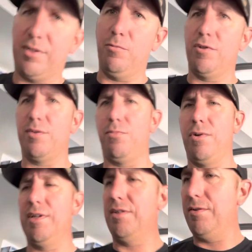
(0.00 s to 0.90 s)
more support
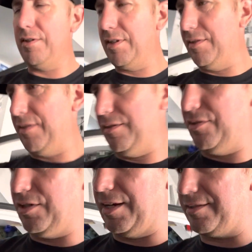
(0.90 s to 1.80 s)
into it because it
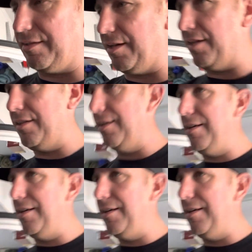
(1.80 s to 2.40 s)
shakes a lot.